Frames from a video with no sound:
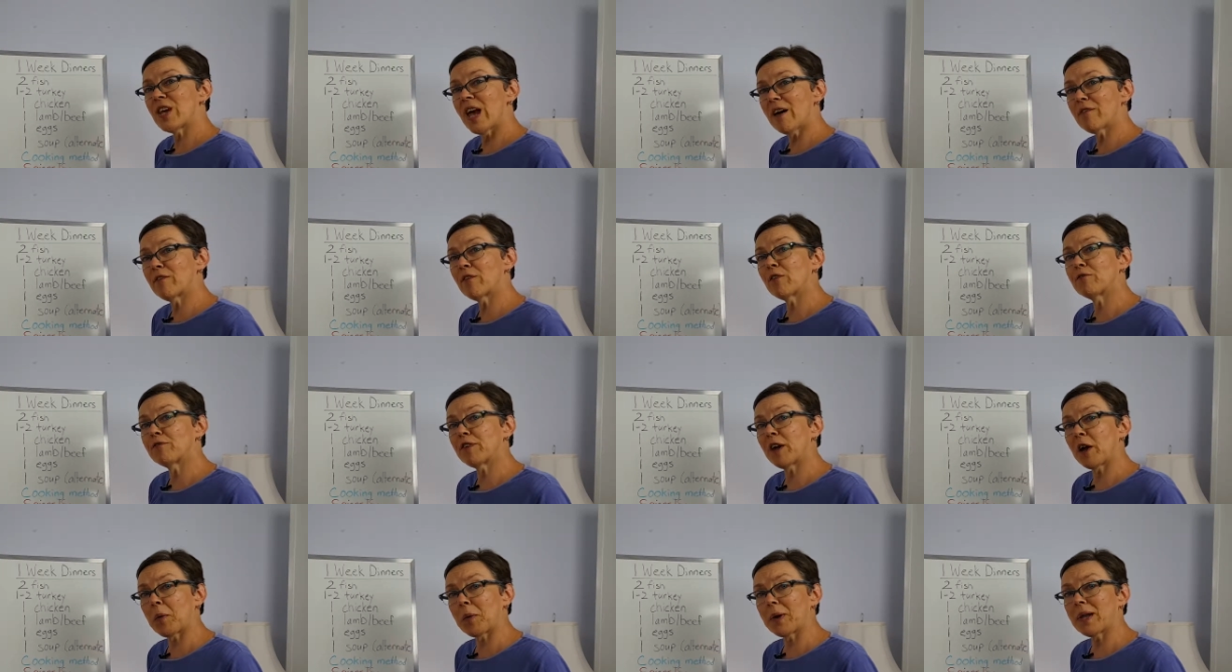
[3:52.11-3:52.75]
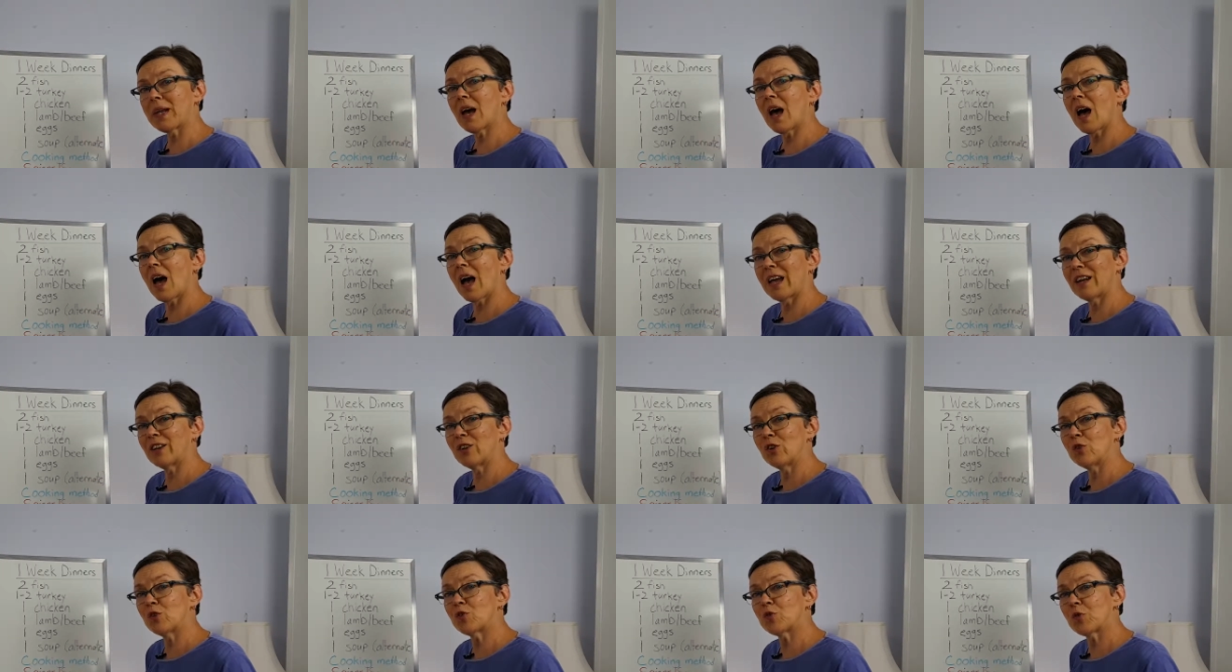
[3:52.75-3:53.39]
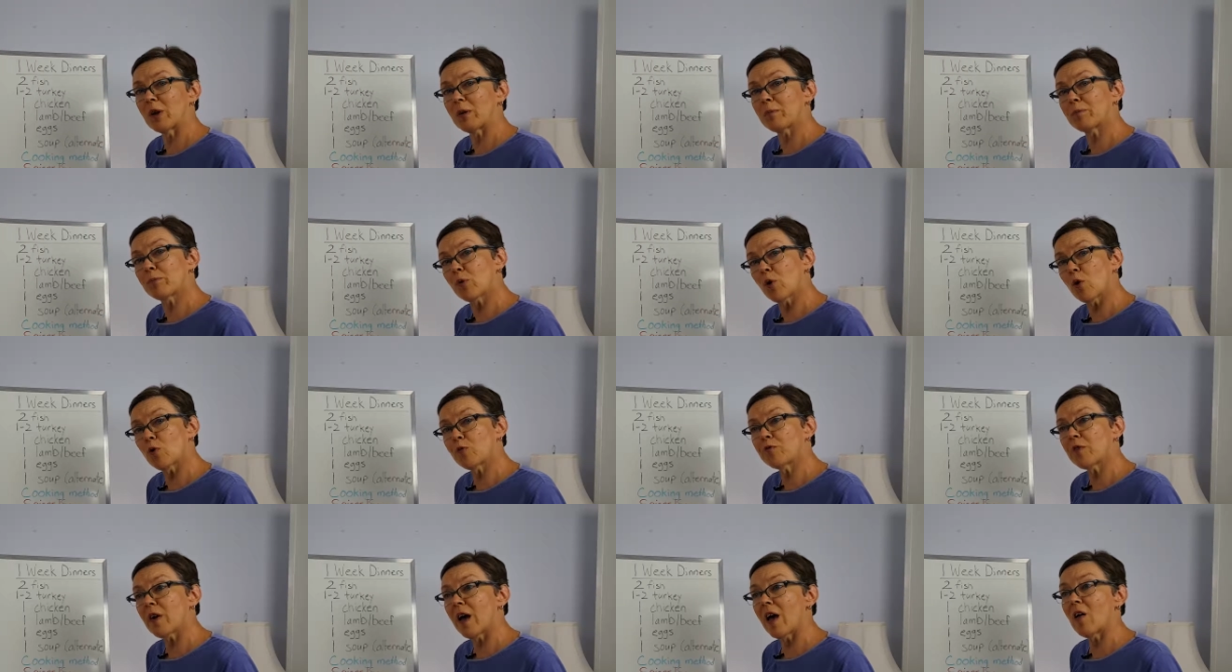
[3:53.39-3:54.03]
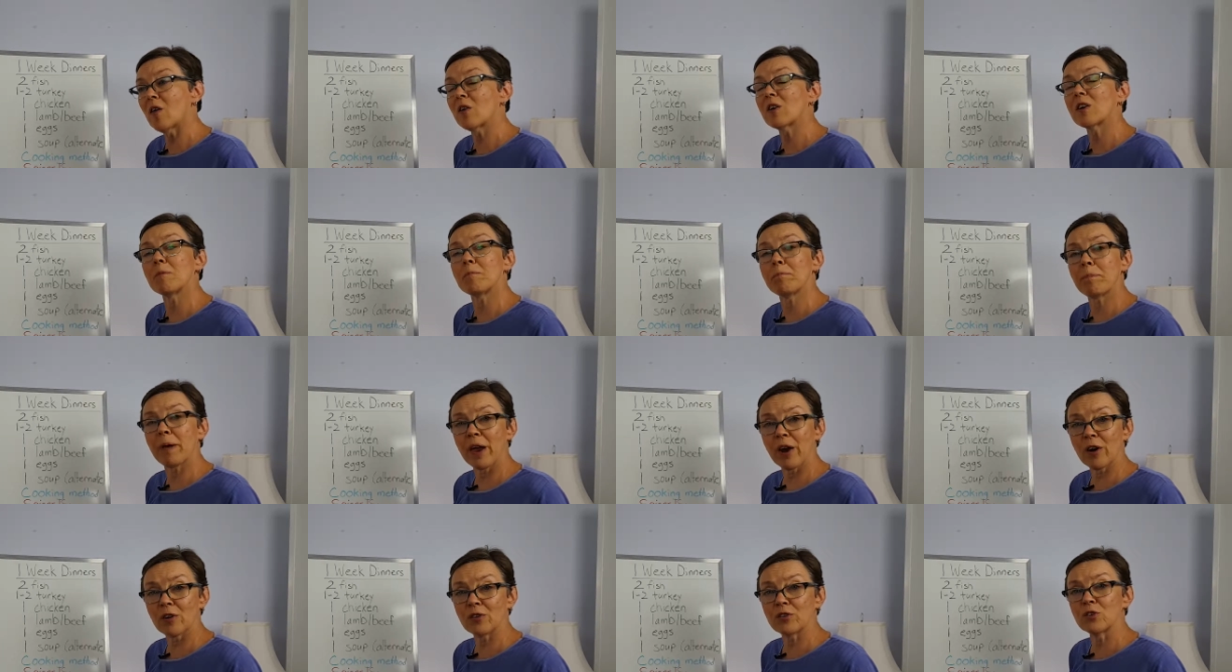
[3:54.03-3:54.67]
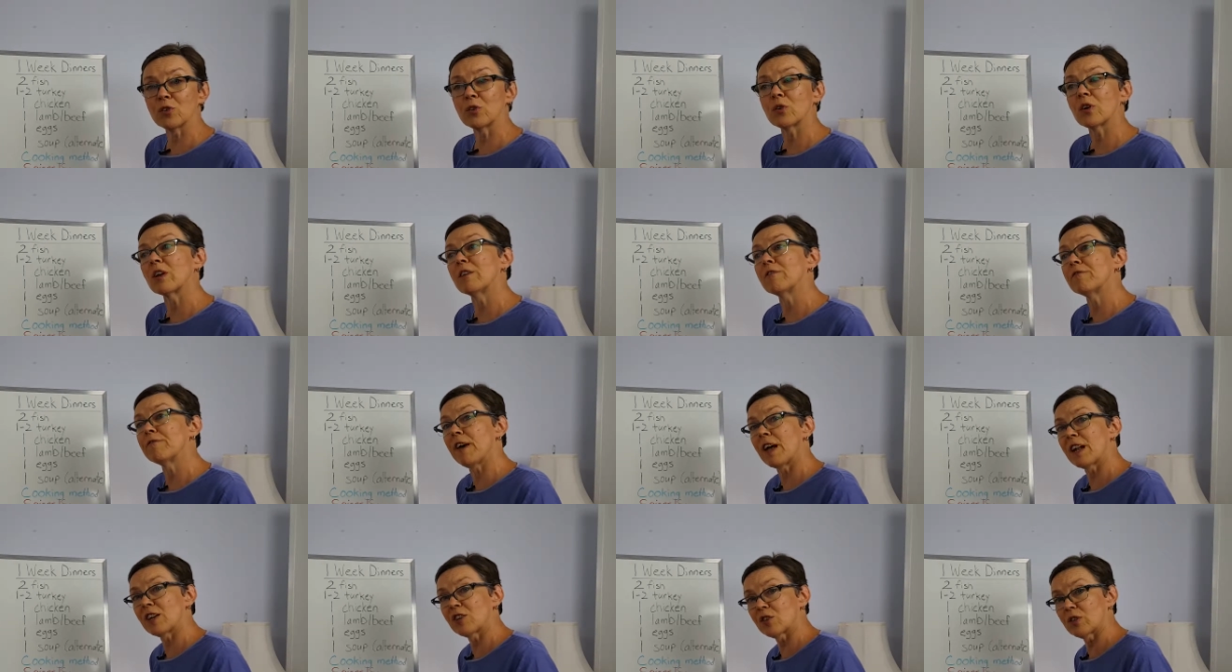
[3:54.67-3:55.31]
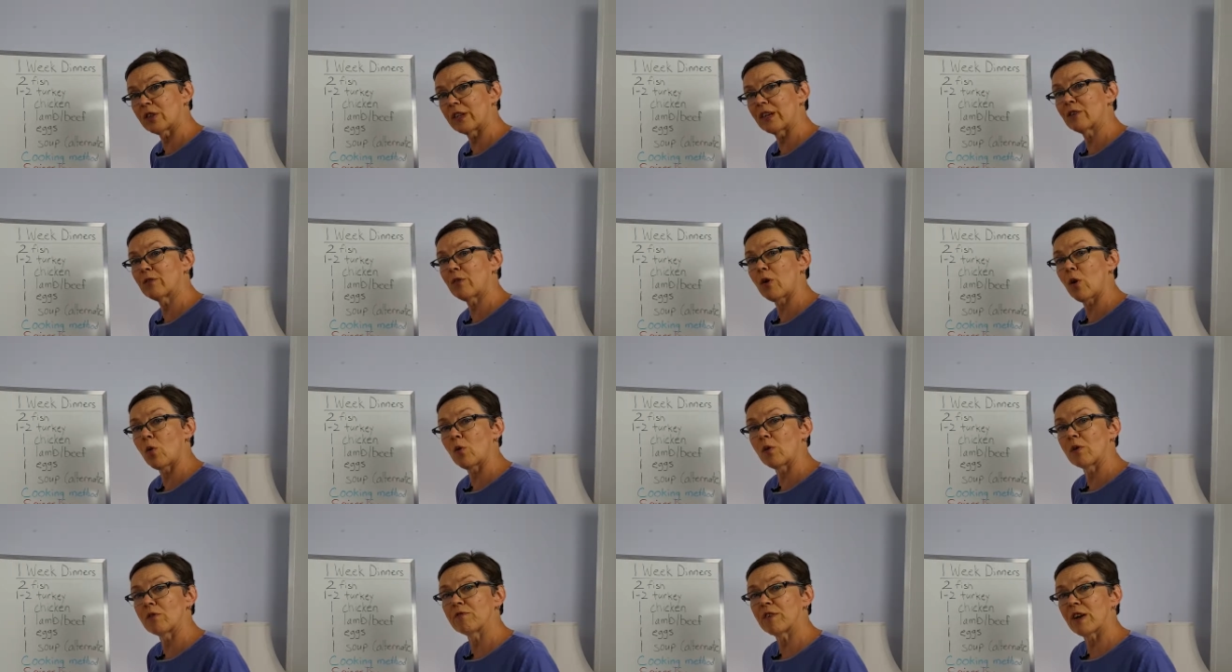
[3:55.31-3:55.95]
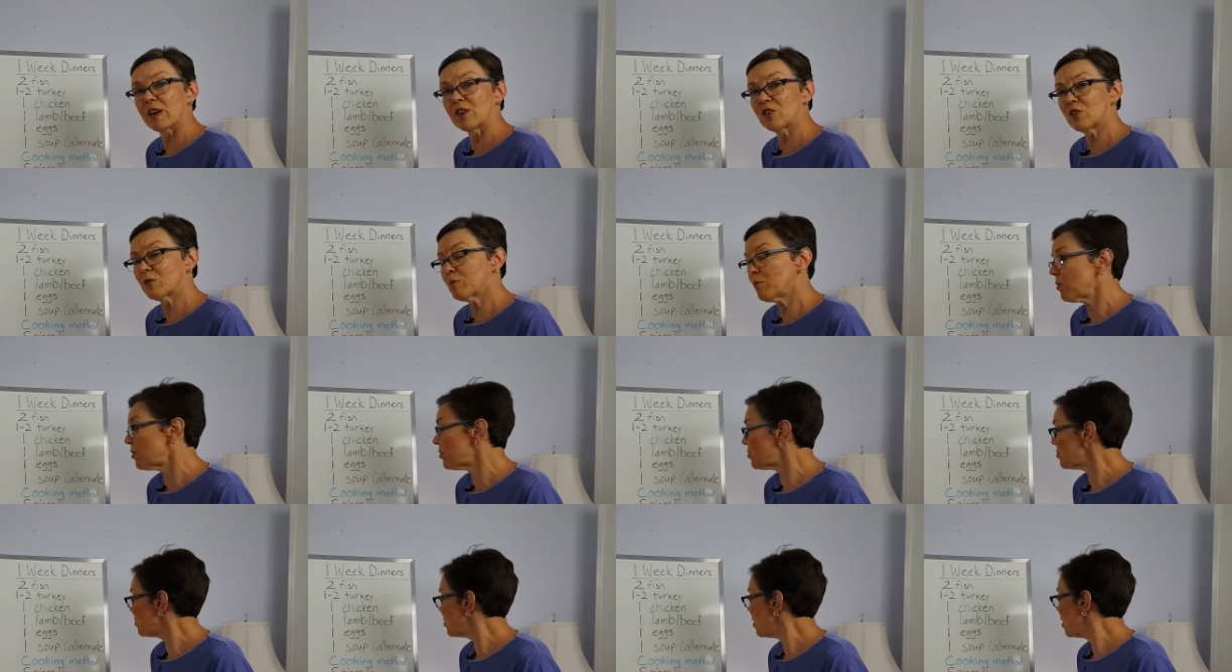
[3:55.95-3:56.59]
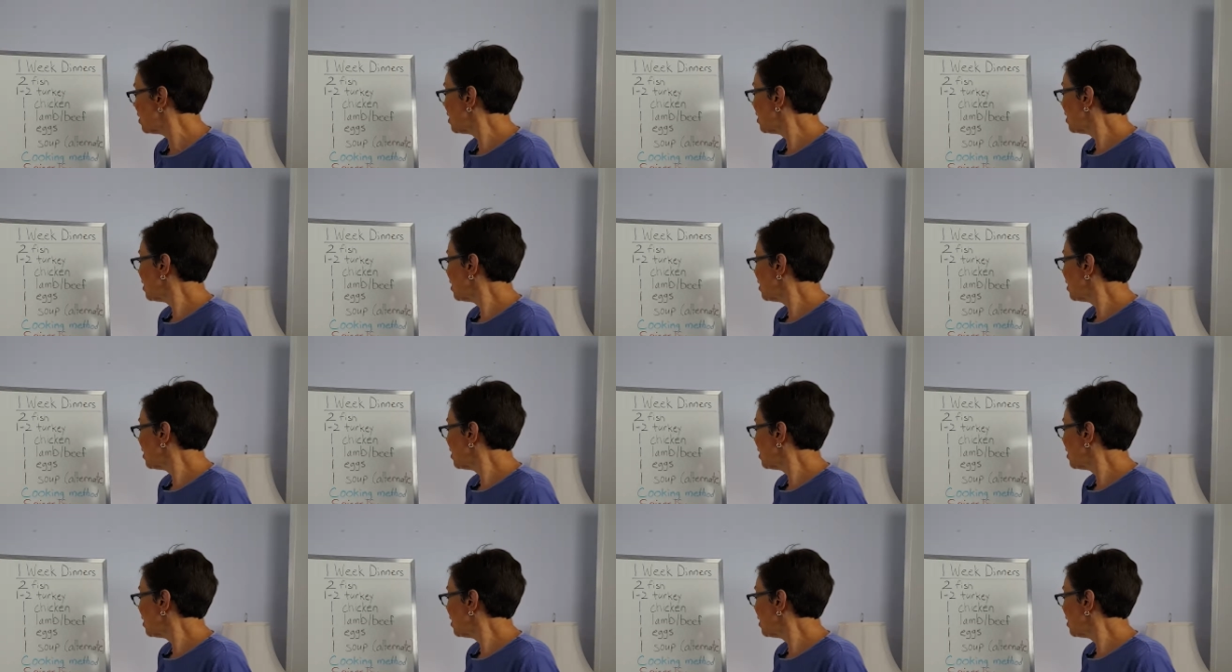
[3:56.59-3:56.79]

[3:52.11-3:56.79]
have a very high nutrient profile compared to conventionally grown vegetables.